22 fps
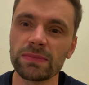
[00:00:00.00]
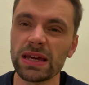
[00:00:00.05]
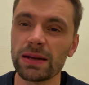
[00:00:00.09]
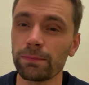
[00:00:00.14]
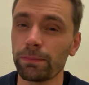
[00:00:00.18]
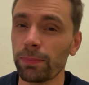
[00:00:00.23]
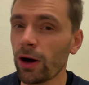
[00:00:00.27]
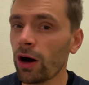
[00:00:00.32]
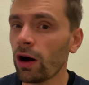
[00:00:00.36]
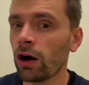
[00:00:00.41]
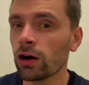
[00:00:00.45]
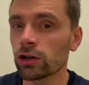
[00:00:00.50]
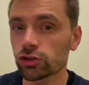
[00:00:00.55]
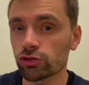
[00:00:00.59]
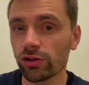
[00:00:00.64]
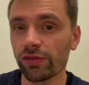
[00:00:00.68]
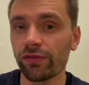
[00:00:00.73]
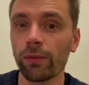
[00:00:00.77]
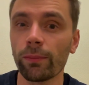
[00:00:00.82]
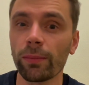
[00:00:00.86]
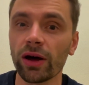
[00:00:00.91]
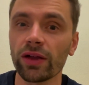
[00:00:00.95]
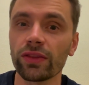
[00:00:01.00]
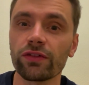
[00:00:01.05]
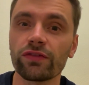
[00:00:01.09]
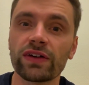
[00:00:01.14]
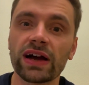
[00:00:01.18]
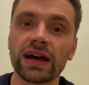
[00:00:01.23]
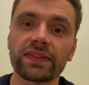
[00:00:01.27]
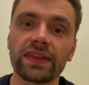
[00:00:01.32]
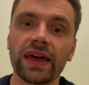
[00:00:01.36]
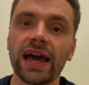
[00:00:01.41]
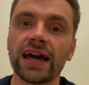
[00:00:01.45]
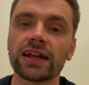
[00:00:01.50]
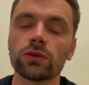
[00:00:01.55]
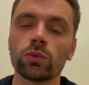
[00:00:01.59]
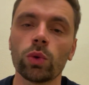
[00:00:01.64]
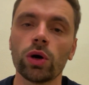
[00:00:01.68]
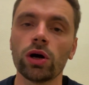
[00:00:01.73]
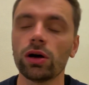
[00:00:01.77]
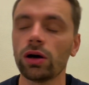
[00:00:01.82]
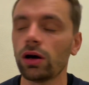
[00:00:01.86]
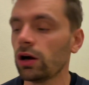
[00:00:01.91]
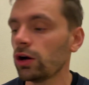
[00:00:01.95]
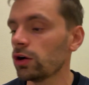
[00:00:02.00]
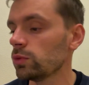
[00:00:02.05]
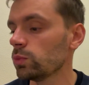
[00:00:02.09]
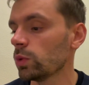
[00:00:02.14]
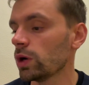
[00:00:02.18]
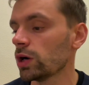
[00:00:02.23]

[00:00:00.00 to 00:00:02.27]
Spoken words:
in part driven by the fact they had a home